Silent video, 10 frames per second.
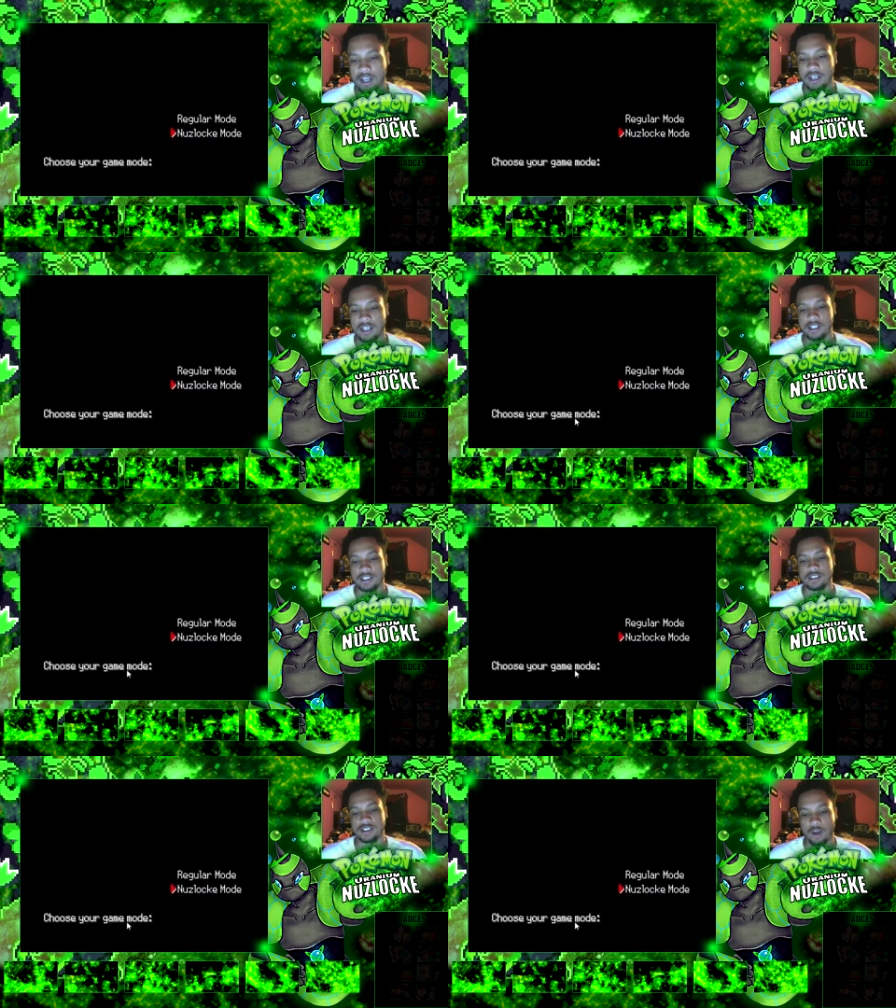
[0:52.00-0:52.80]

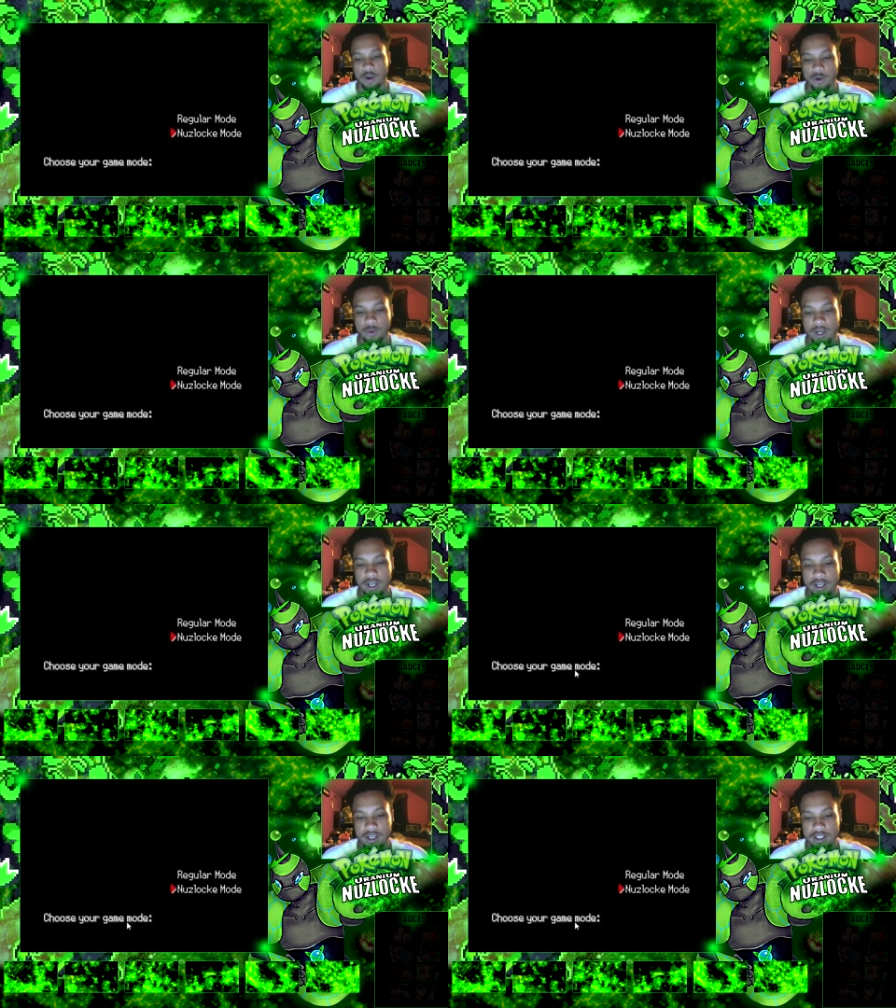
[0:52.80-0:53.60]
So,
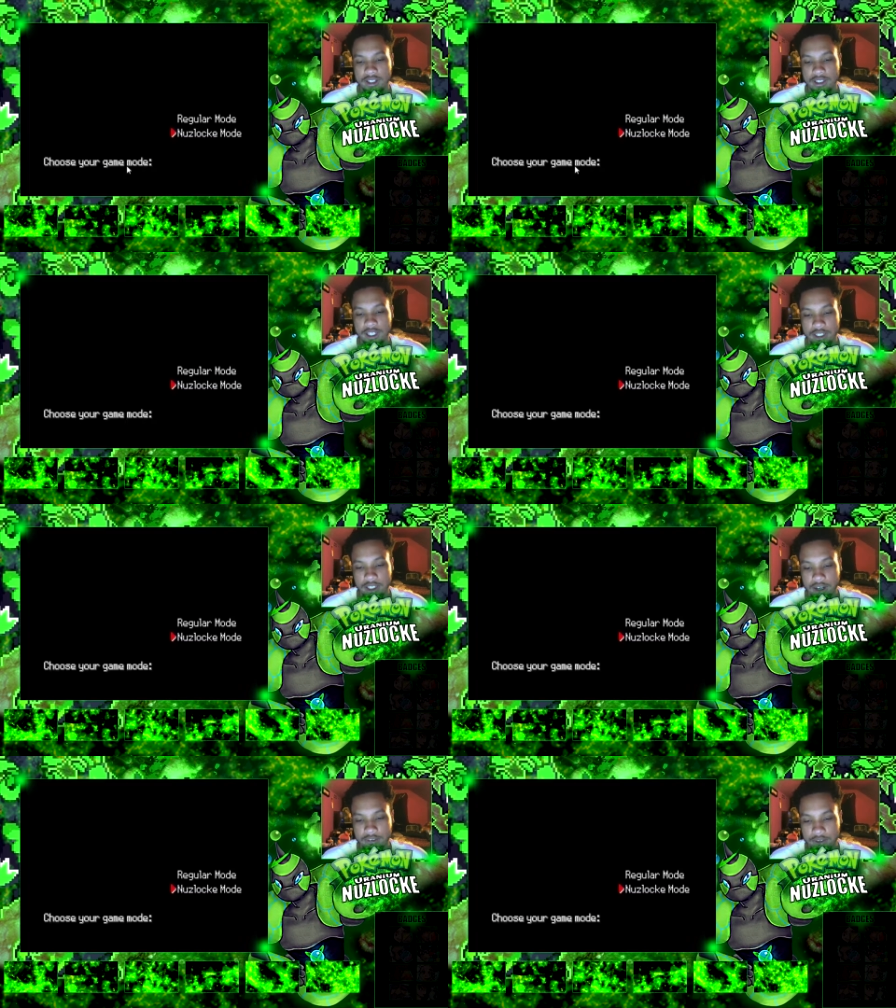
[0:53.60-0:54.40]
thank
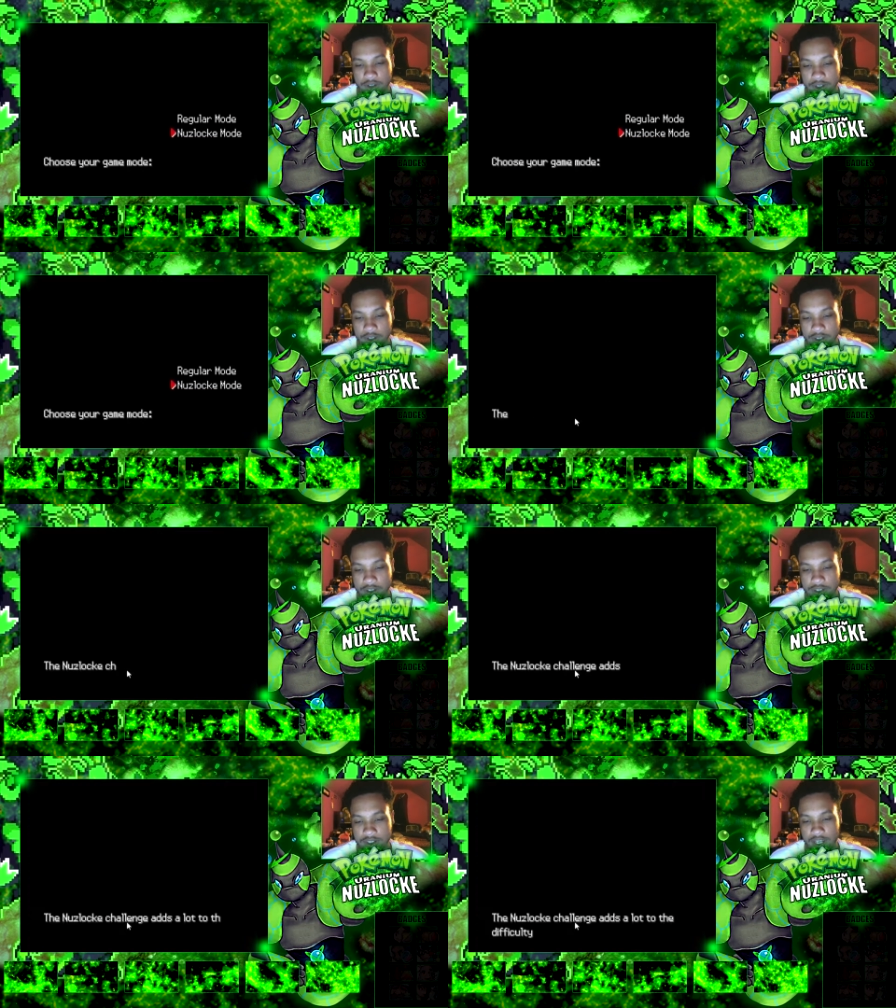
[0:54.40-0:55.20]
God for her
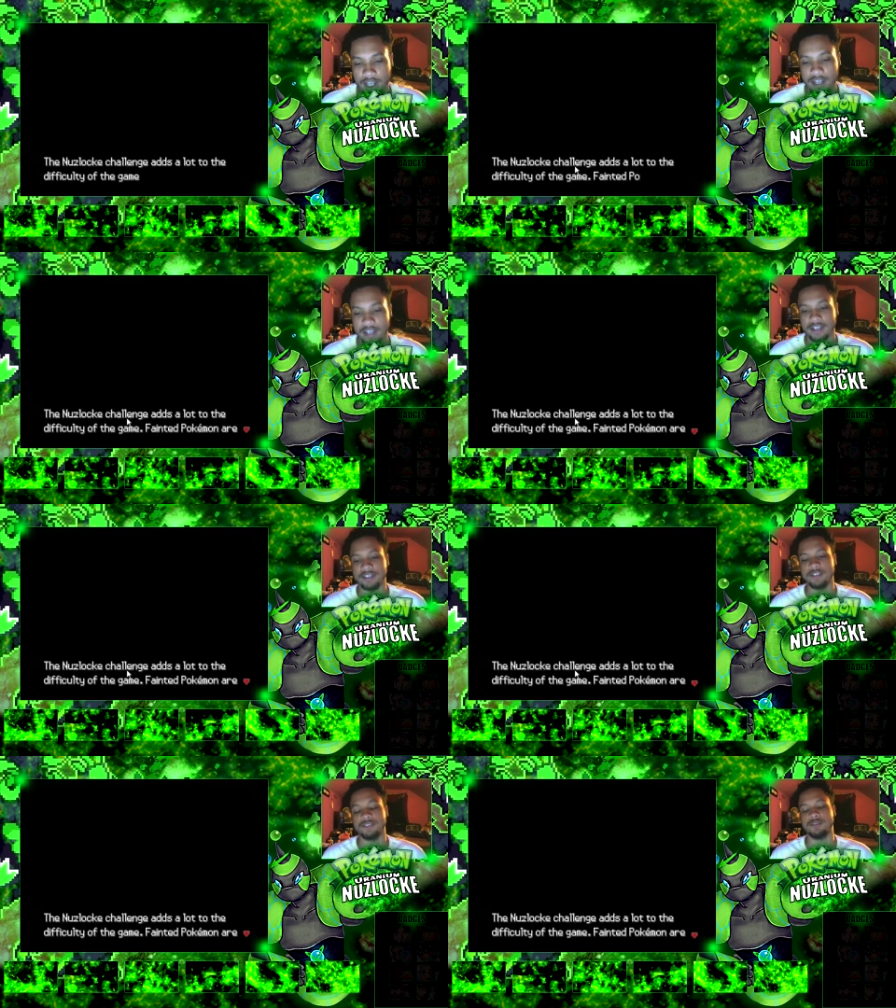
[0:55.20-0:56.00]

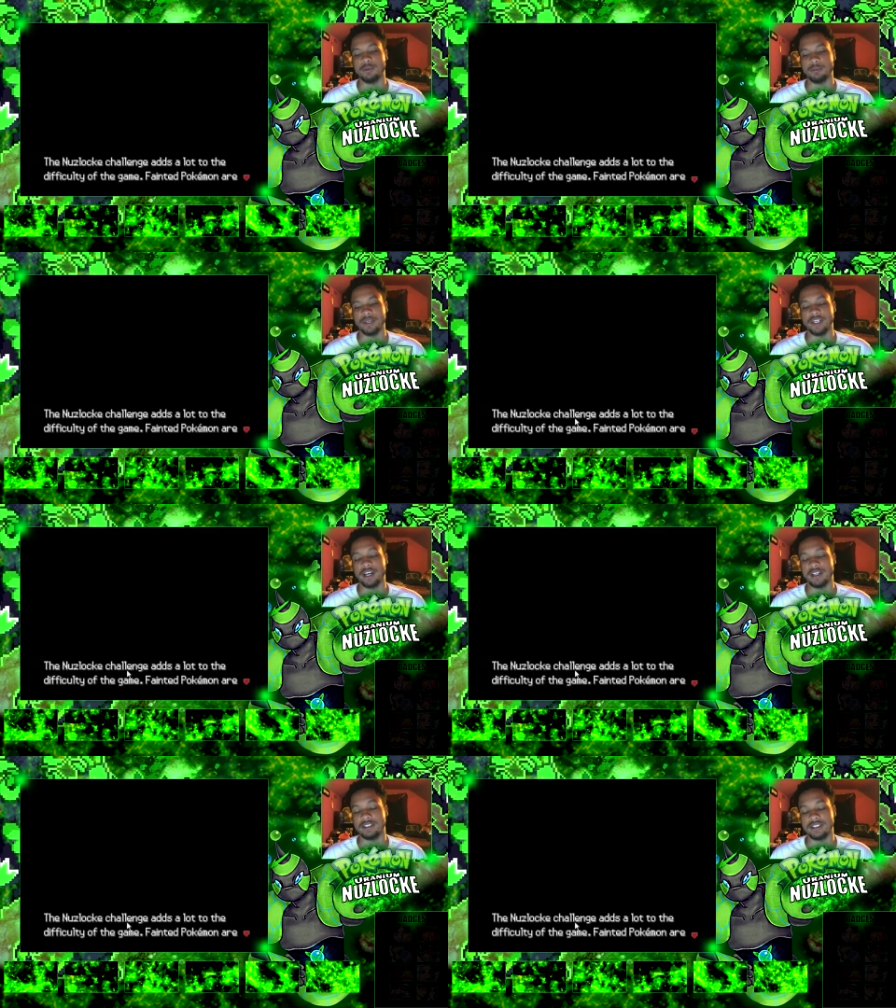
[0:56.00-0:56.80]
and for me
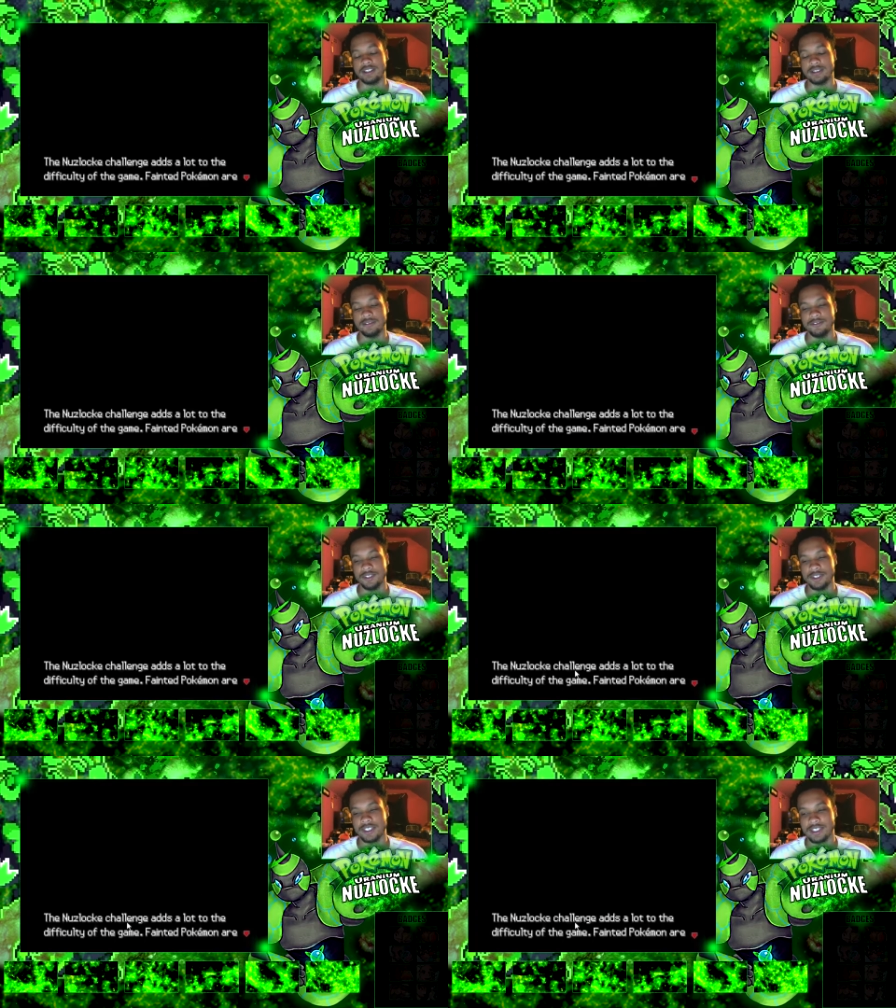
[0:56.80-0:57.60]
not
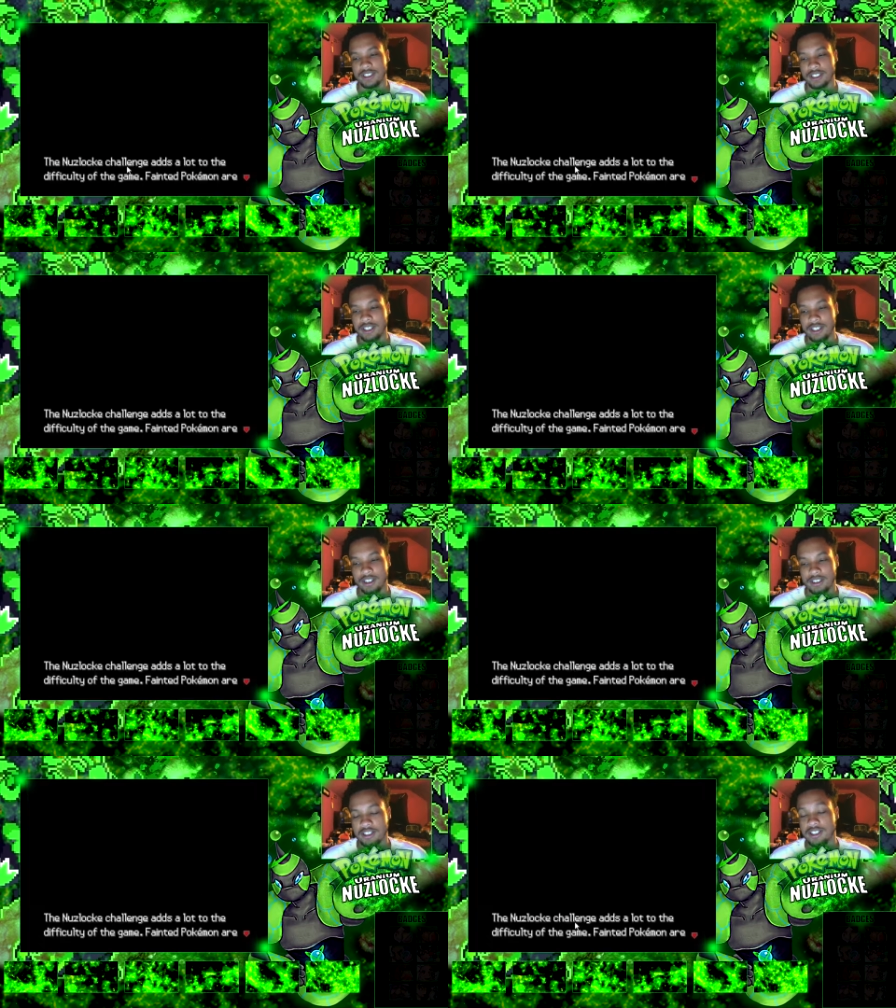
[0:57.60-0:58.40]
feeling
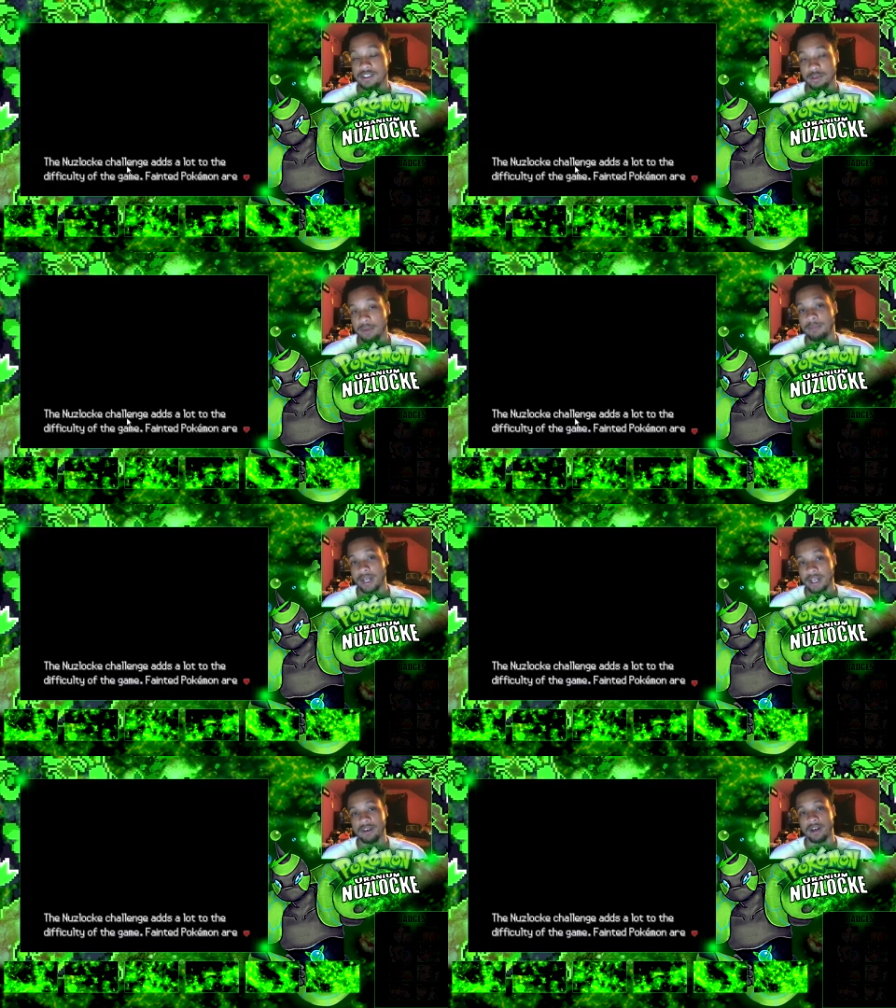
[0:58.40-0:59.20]
the need to rip my
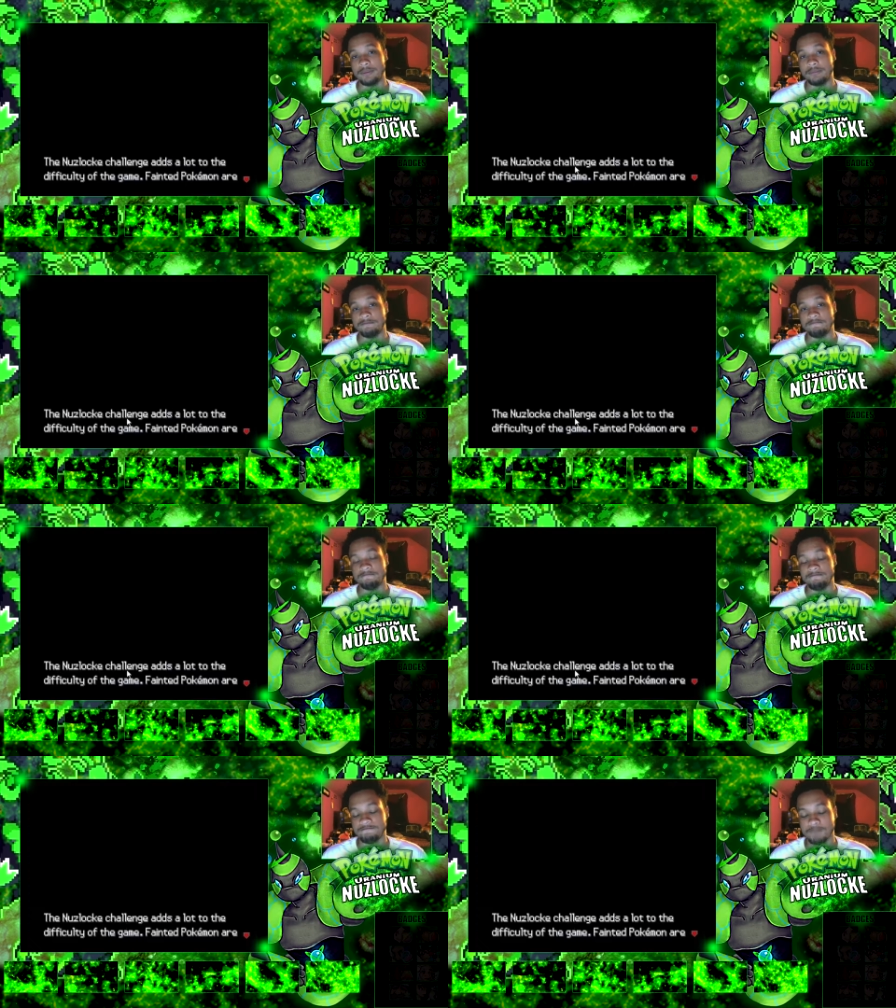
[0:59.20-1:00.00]
hair out
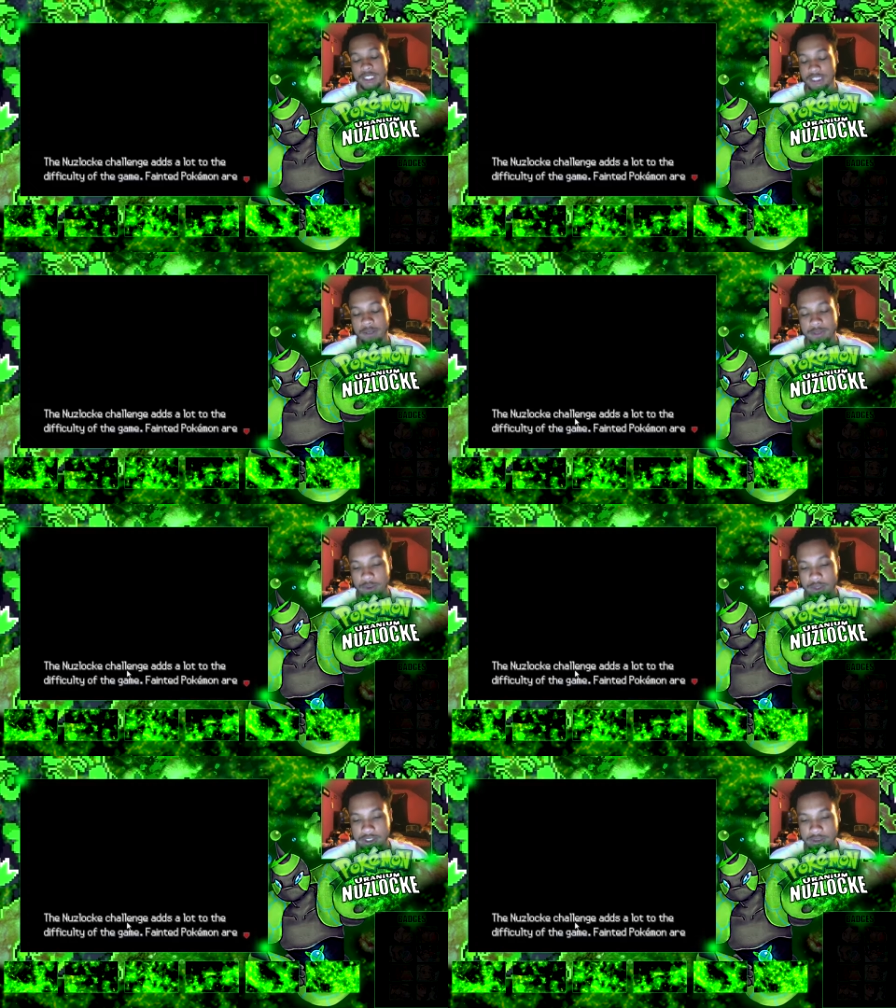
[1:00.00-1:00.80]
because I was
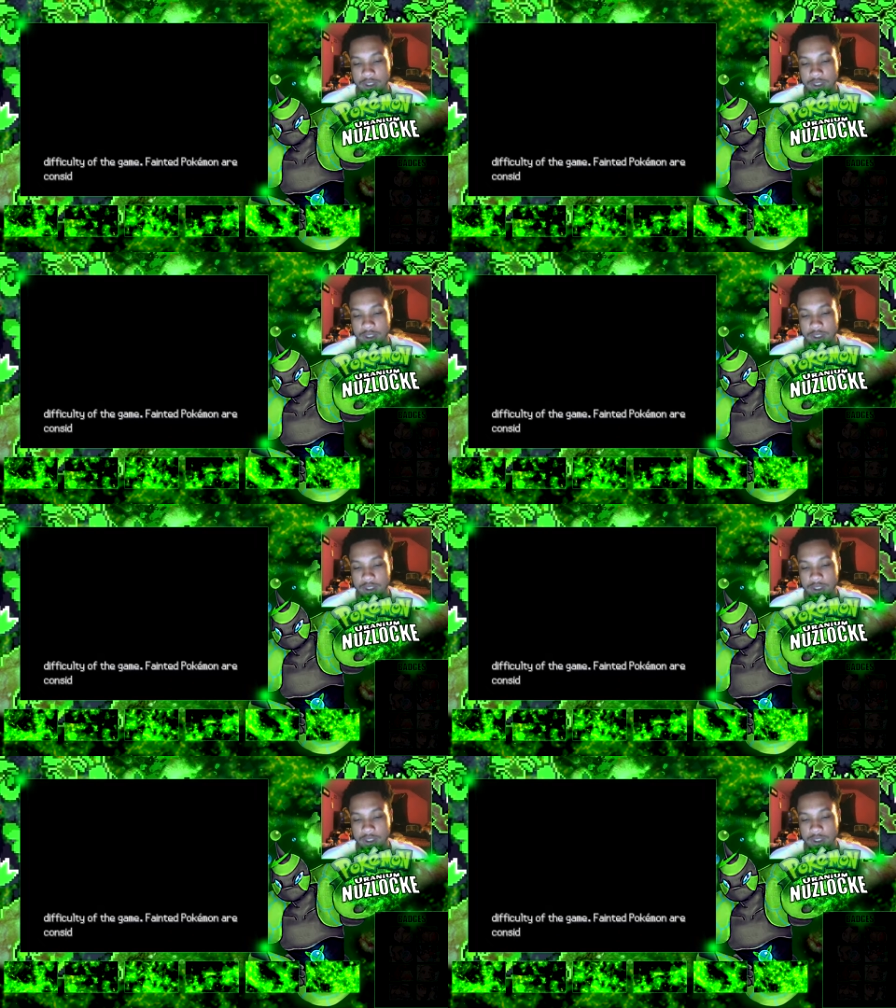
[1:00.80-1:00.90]
going to.